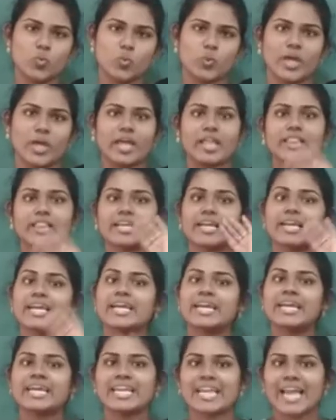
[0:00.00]
with
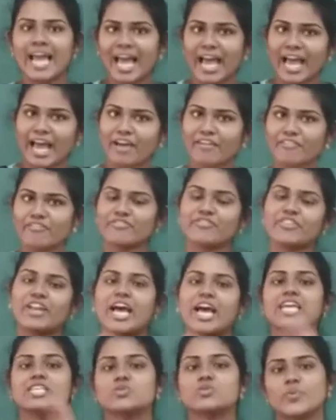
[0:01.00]
craft
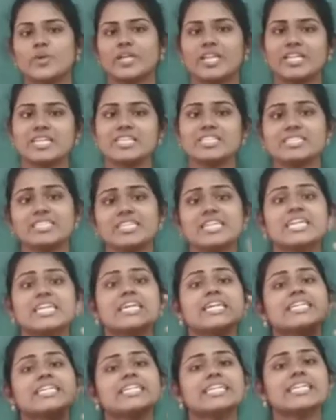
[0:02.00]
as well as
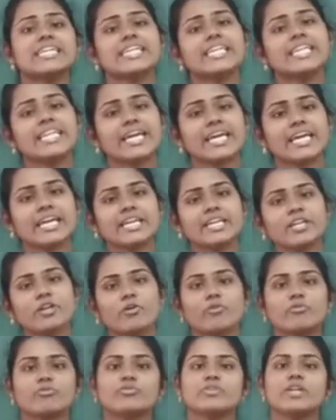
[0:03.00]
decline
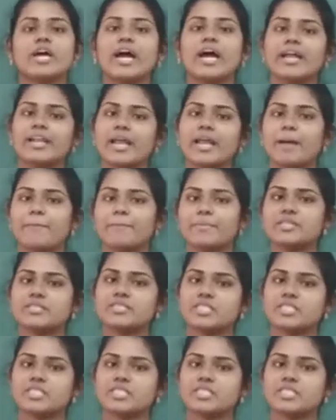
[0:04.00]
of the Harappan